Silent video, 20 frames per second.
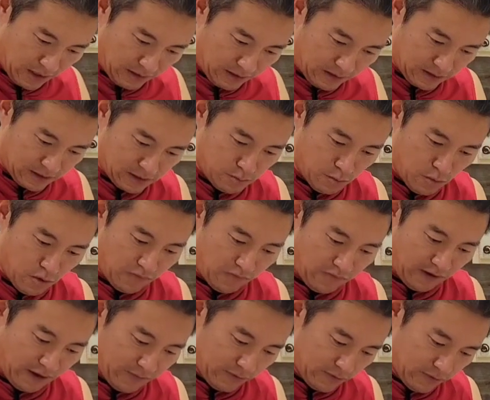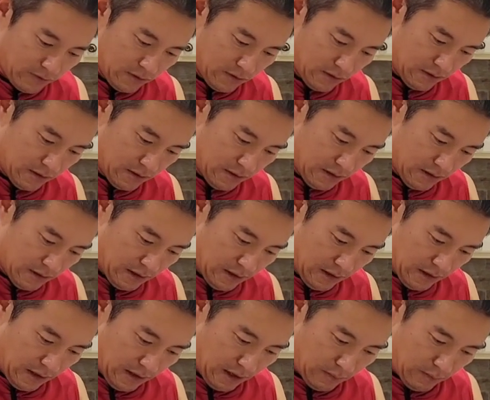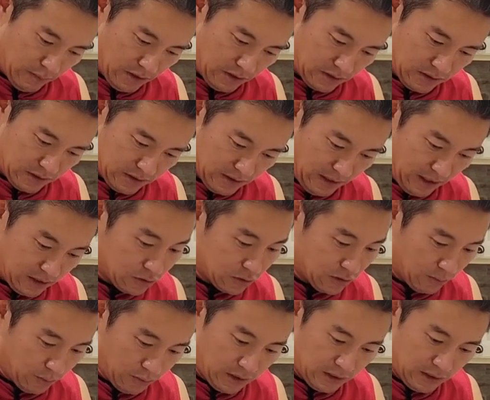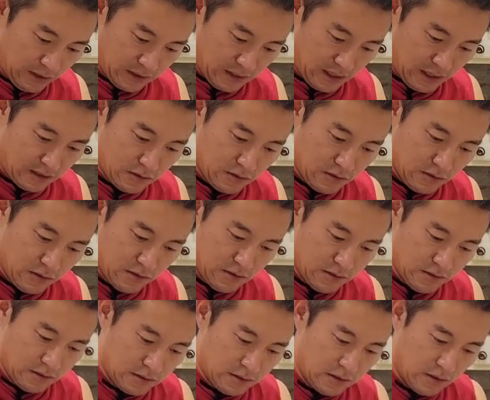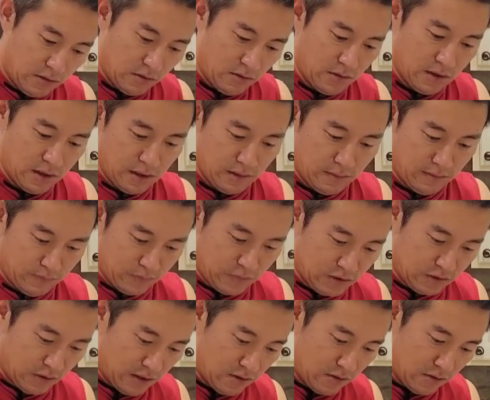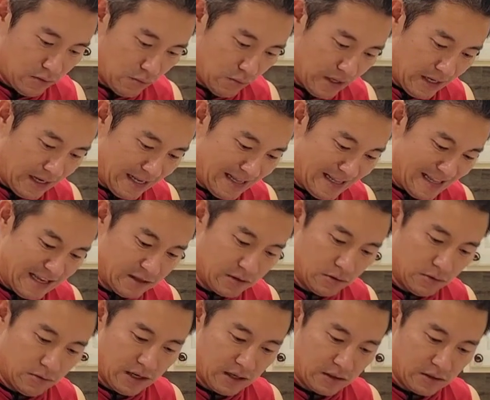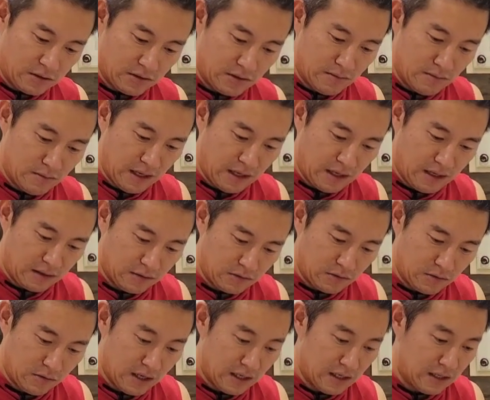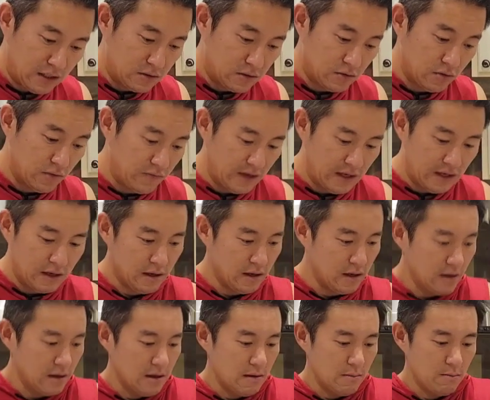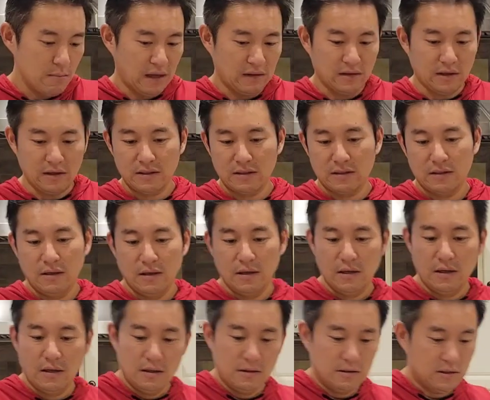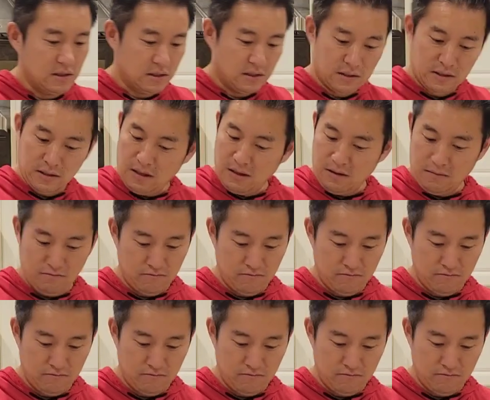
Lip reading: get the smoke flavor, and because it's actually pretty tender, so I don't really need to actually do any sous vide methods. Just